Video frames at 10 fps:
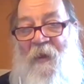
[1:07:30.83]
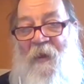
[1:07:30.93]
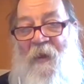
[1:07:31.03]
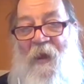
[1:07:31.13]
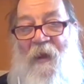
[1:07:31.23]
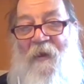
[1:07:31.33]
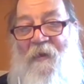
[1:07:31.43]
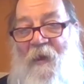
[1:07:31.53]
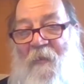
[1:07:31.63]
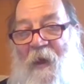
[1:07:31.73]
And Lana,
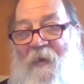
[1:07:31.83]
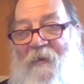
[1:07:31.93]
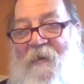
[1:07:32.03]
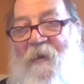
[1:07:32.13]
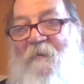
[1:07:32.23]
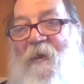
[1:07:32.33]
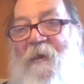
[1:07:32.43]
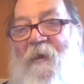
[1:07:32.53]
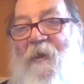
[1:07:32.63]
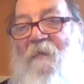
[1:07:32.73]
come on. Give me
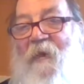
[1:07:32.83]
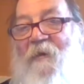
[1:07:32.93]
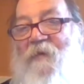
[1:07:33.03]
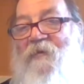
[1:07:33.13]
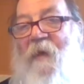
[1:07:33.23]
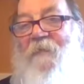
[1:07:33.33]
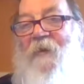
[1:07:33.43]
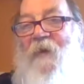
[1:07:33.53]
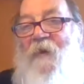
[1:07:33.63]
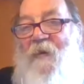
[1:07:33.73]
a drop a
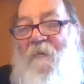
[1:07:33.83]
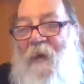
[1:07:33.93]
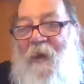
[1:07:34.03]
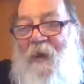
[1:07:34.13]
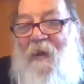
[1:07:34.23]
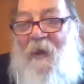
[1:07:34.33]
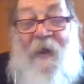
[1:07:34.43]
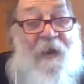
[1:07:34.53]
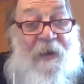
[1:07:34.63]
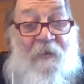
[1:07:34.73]
note at my
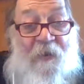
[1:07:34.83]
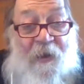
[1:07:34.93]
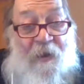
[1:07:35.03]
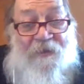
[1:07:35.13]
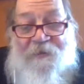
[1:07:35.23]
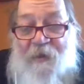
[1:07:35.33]
and anyone else,